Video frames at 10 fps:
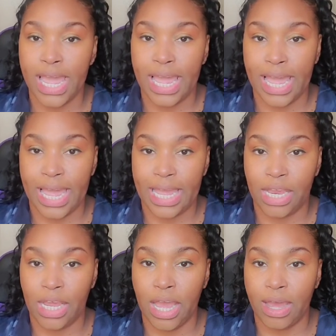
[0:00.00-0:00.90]

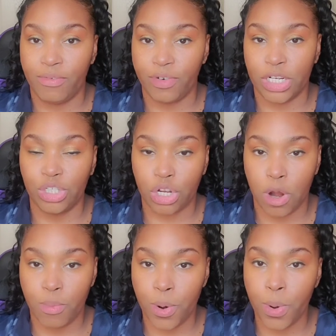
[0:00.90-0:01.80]
a, a uh, fresh
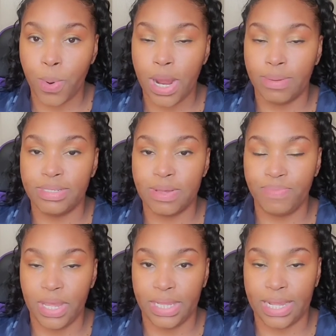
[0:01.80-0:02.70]
start program,
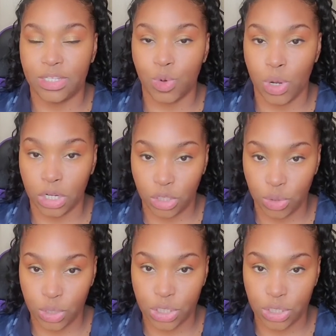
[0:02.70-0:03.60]
something that's going
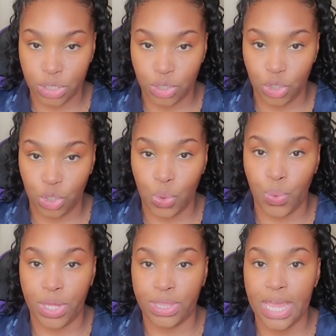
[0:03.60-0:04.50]
to assist you
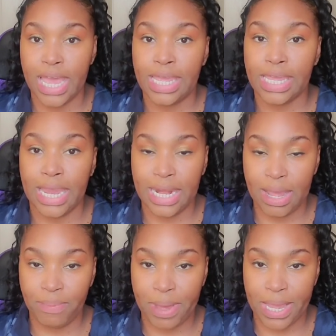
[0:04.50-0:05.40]
with getting
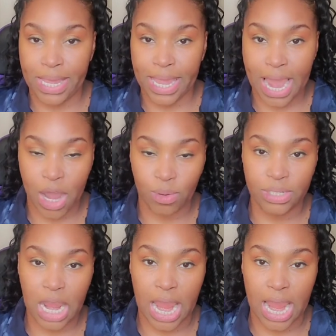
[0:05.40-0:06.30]
a bank account
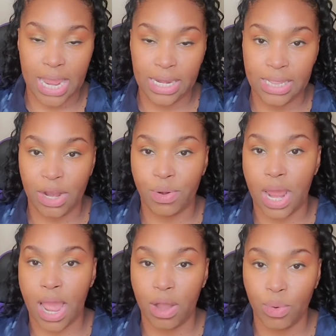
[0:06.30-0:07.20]
and they're
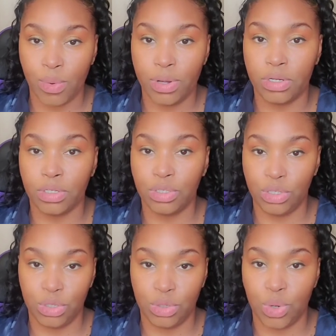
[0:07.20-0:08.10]
not going
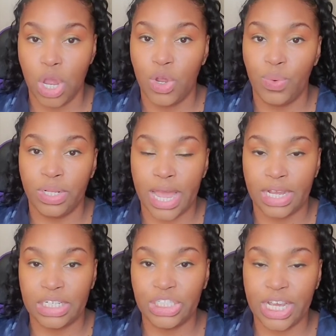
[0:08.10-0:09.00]
to rely
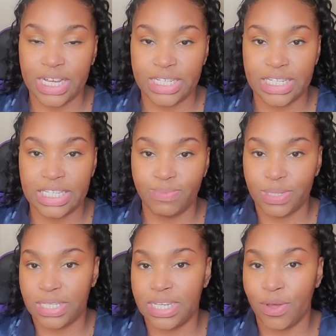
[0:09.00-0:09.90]
on ChexSystems
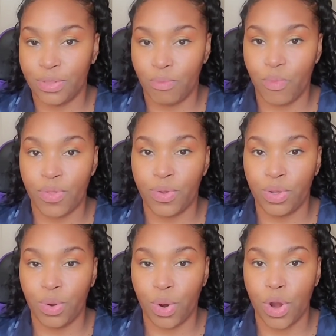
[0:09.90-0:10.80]
to tell them whether
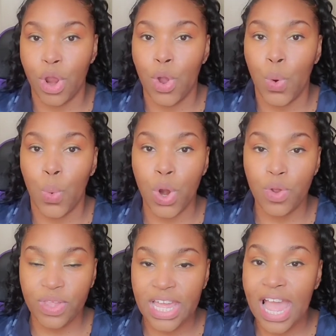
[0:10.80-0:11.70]
you're
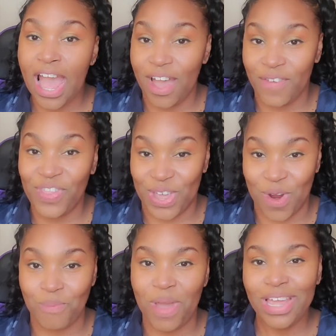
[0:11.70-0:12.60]
worthy of
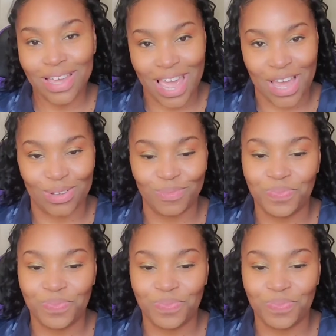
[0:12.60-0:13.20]
their bank account.